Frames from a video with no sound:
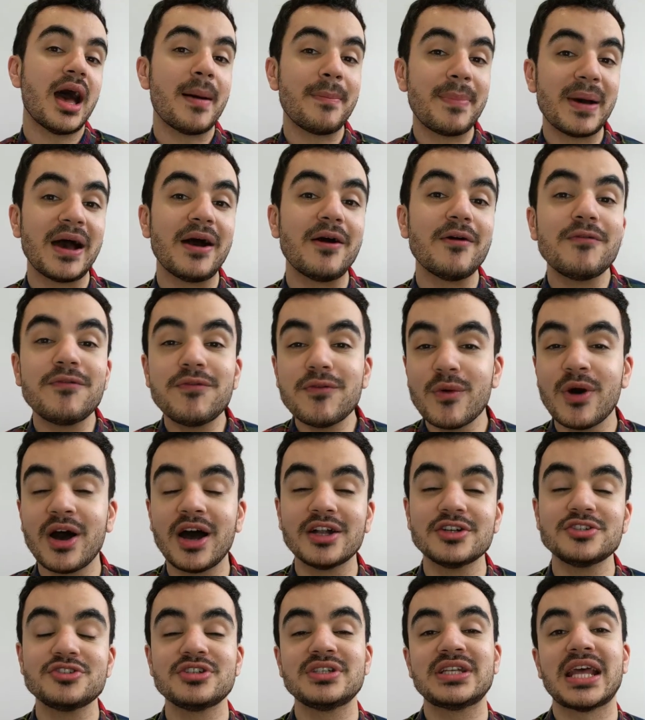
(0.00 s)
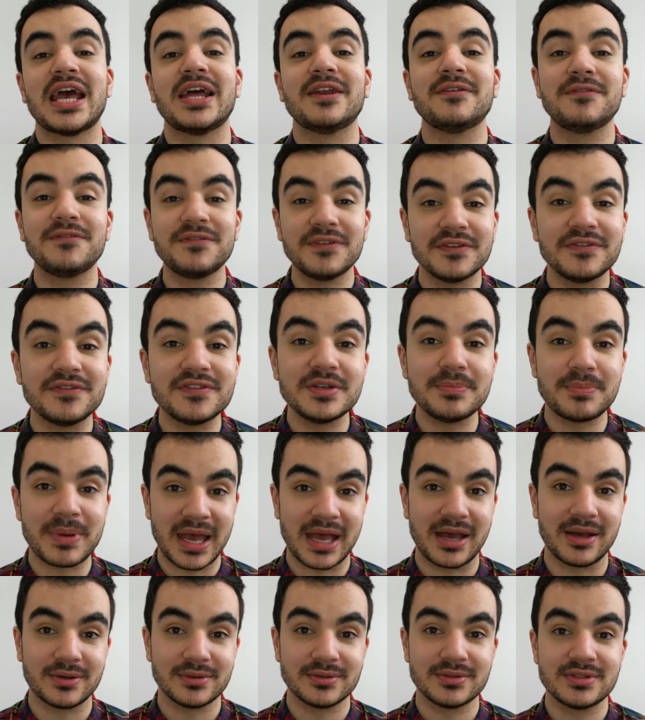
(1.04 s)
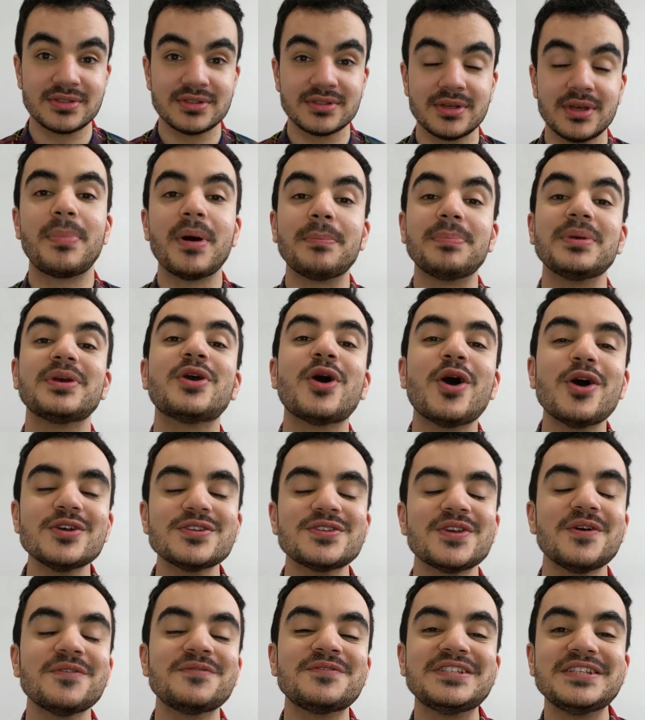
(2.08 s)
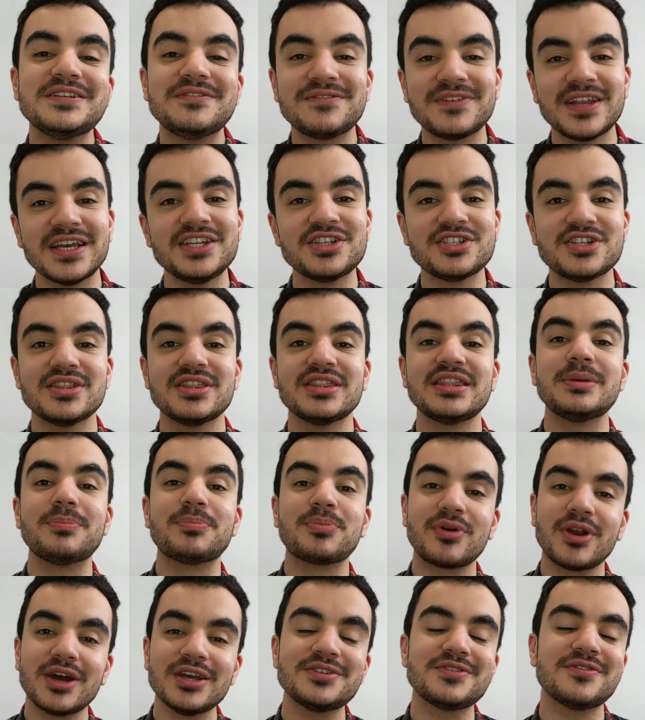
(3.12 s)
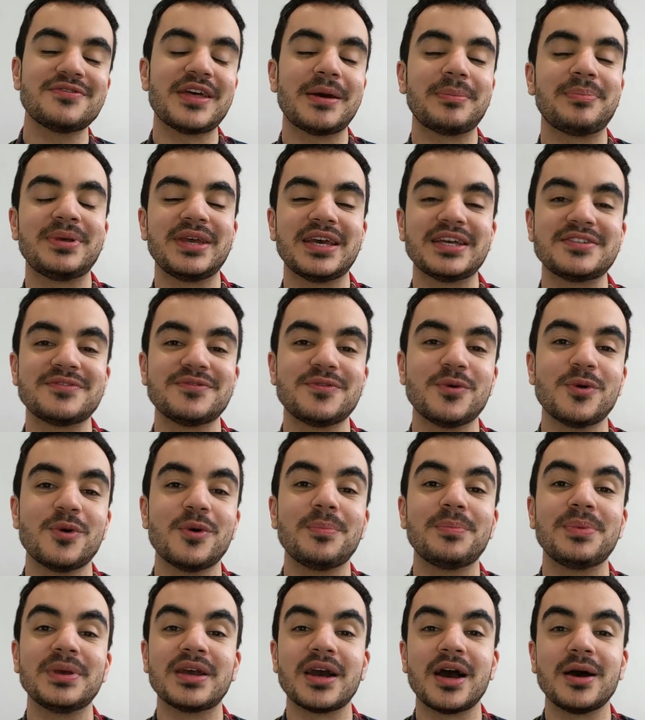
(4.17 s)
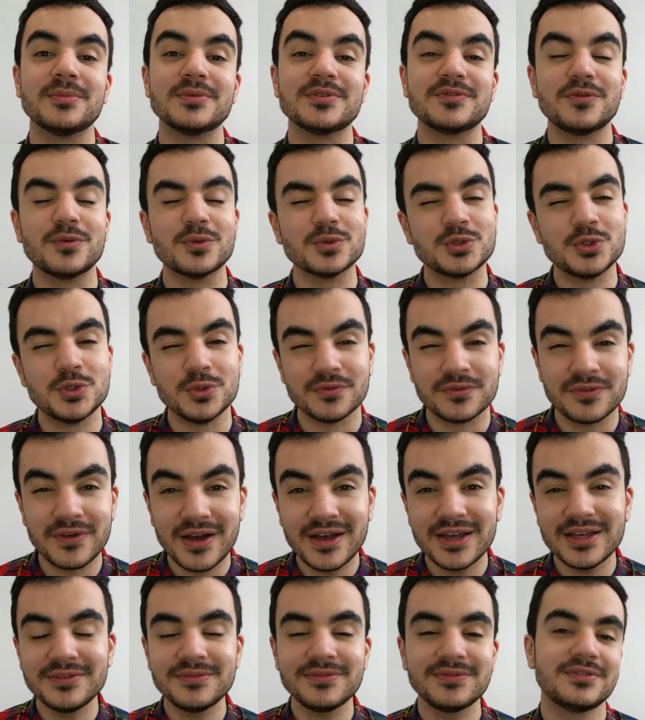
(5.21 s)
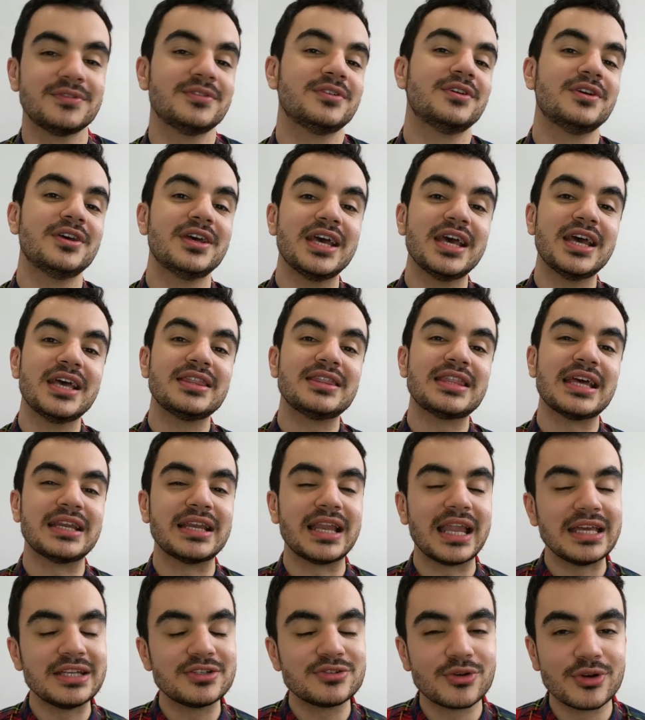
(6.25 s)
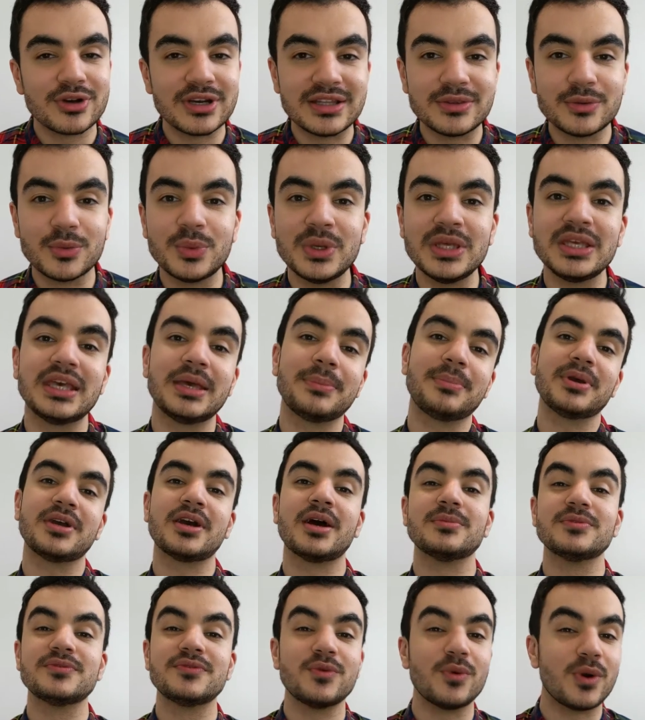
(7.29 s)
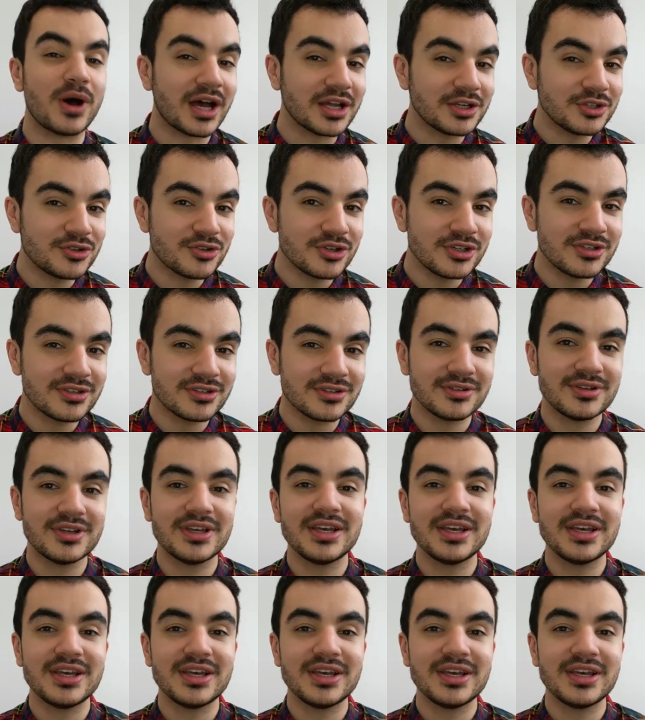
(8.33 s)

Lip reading: about £450, but because of deflation, the price of that PS4 becomes £425, then later on in the week it becomes £400,